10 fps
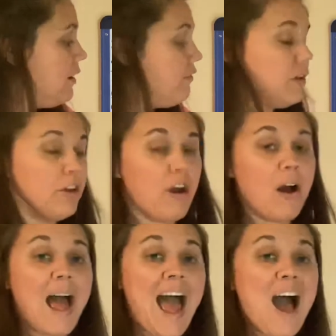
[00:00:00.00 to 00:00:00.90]
to figure out
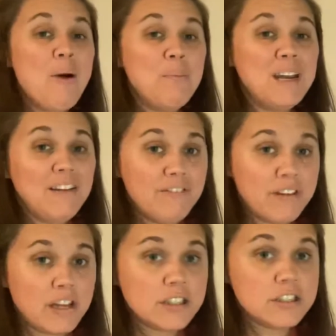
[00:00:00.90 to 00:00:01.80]
how many
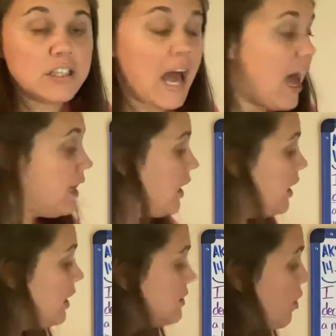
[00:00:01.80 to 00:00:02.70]
fish Alan
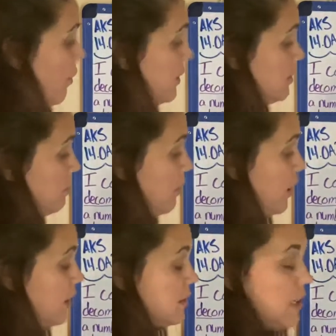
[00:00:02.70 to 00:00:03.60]
is going to
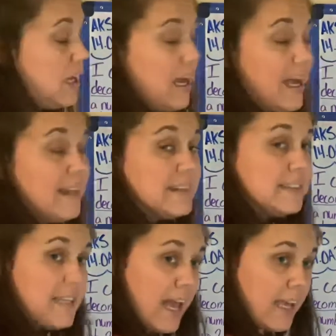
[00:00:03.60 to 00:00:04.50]
put in the
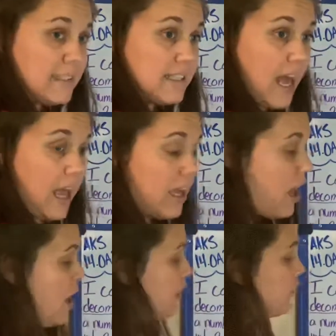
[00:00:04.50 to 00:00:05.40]
second tank
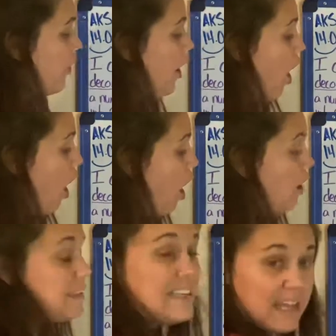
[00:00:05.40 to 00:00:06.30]
so that
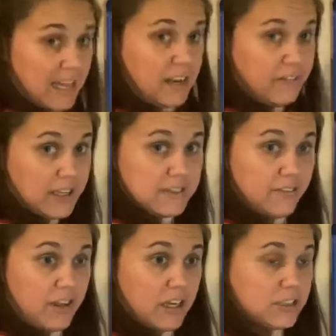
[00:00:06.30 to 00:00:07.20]
all 10 of his
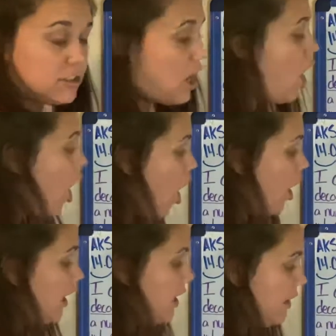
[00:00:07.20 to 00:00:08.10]
fish are
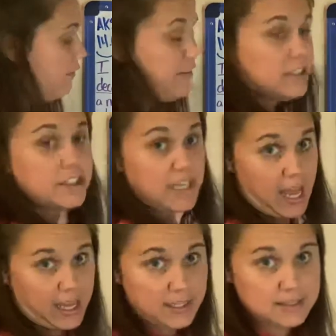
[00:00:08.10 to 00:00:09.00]
in fish
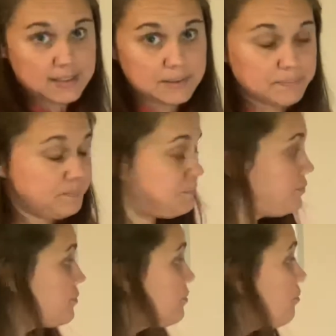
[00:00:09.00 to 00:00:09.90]
tanks.
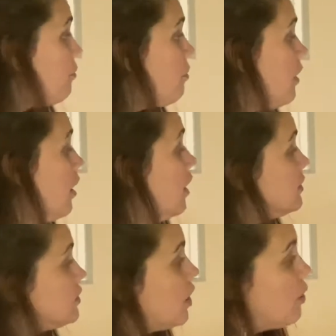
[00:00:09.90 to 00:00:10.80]

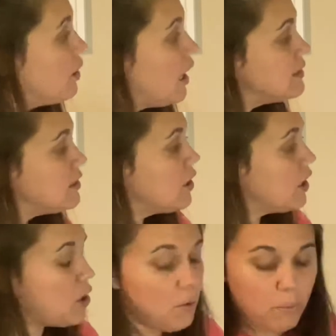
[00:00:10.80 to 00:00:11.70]
So let's look
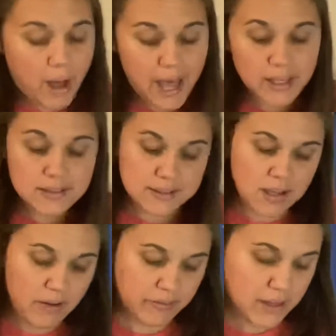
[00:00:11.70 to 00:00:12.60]
at a way to
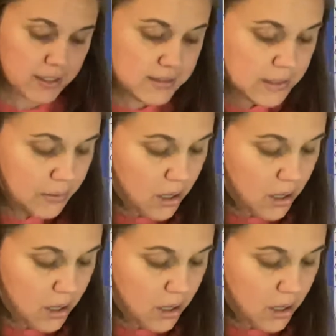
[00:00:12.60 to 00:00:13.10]
solve this.